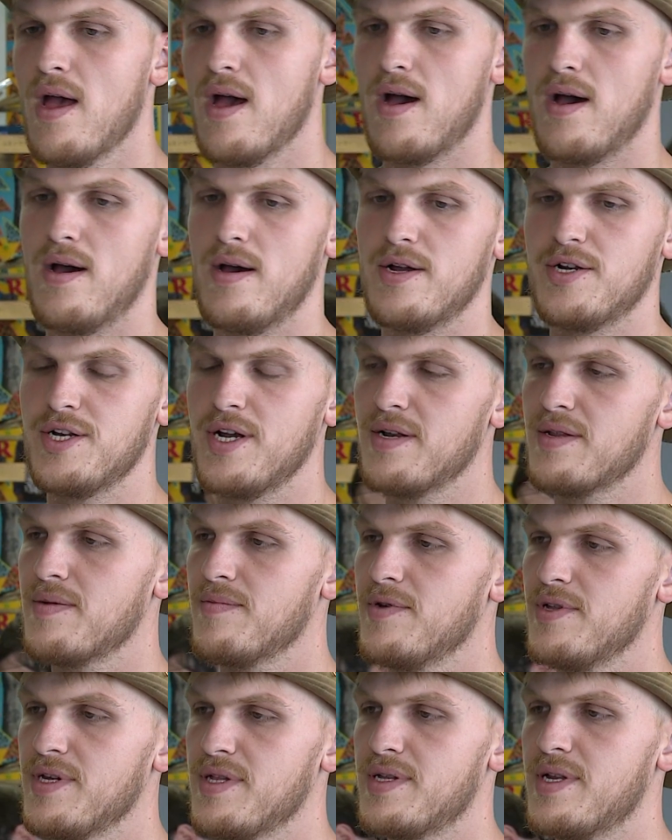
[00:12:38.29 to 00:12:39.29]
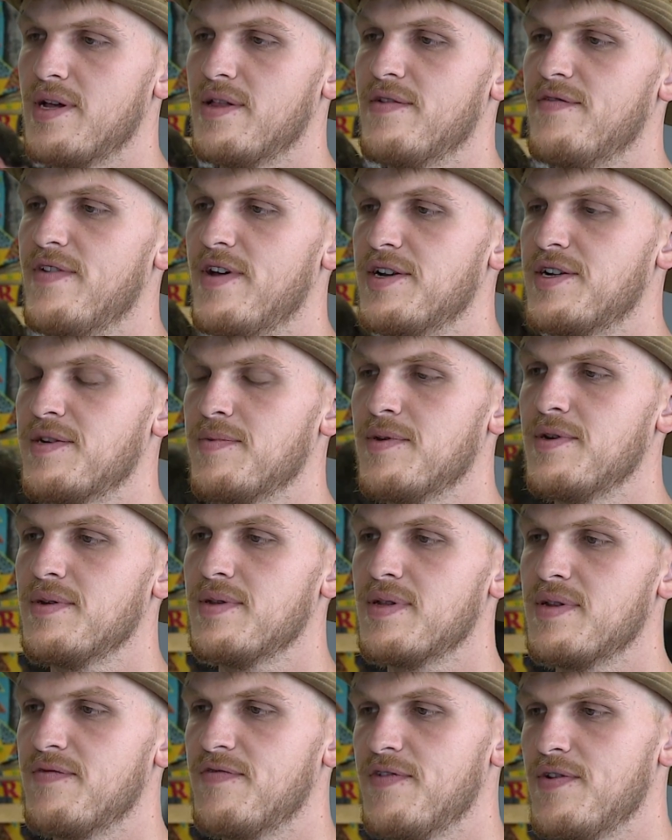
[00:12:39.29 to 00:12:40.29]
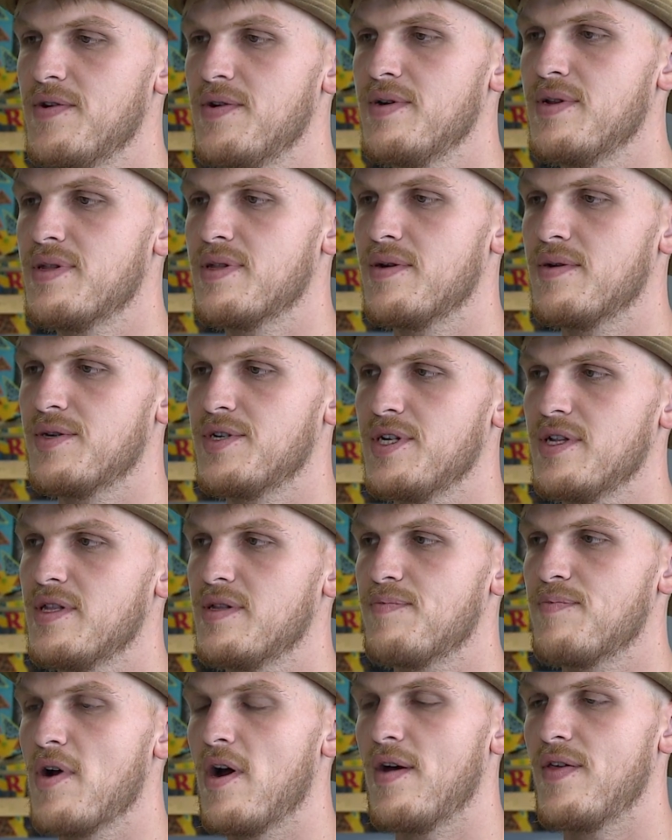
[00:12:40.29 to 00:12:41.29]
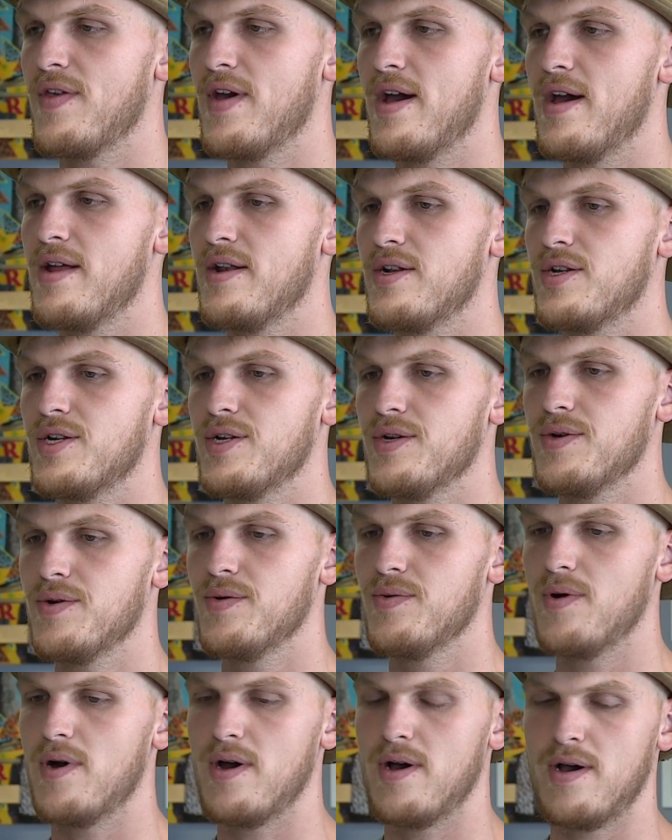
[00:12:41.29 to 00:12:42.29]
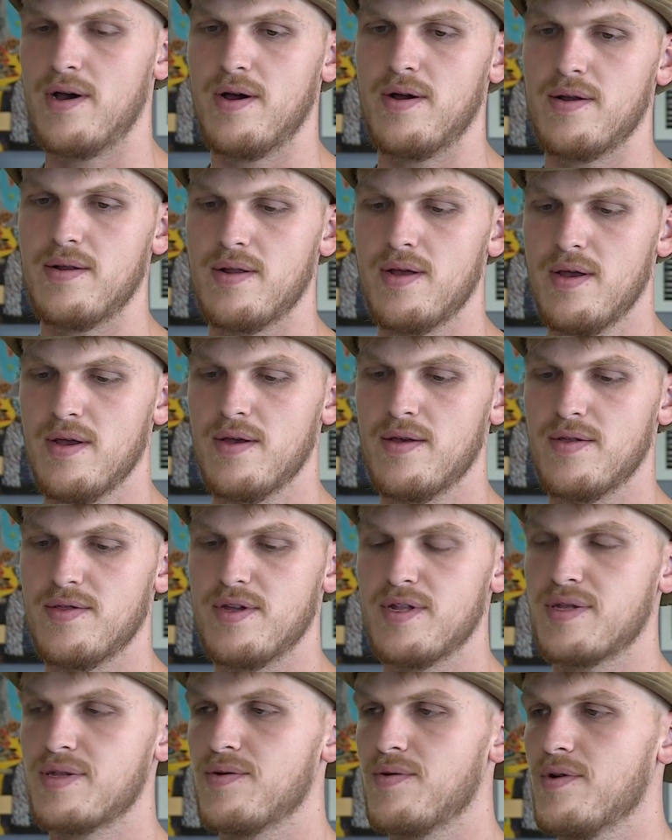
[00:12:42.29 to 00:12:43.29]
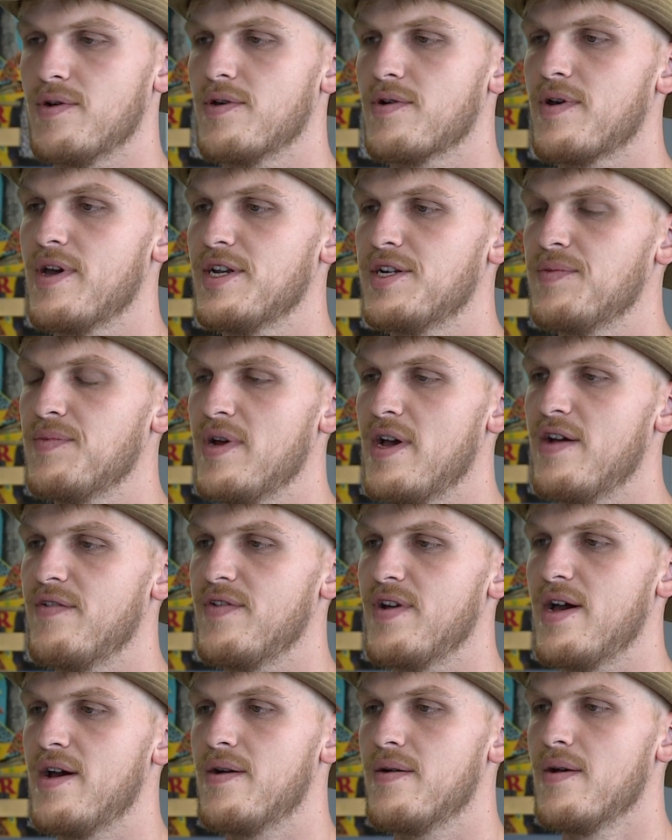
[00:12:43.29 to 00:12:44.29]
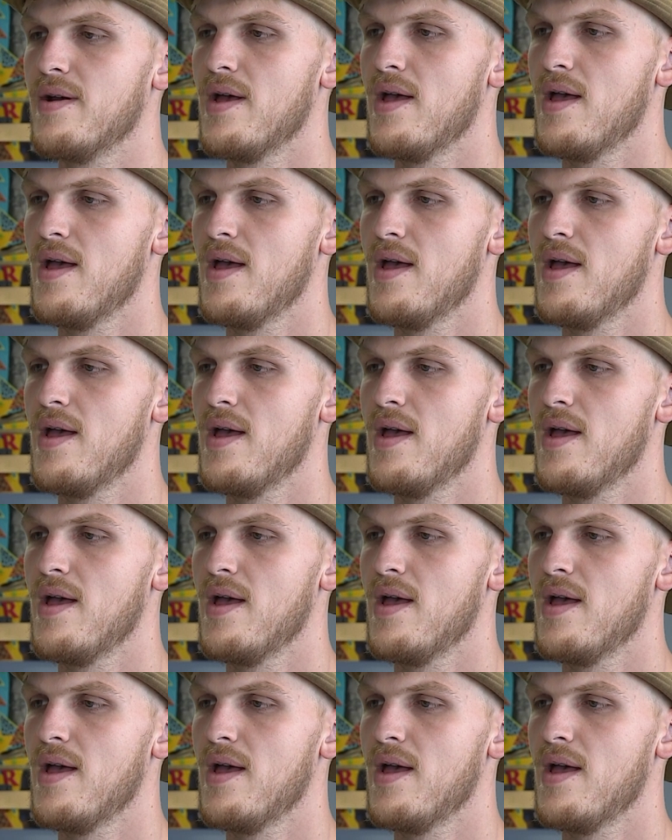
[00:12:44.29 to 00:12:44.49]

Uh, she had some really stellar vegetables and food, so she's brought that to uh, this store location we have now.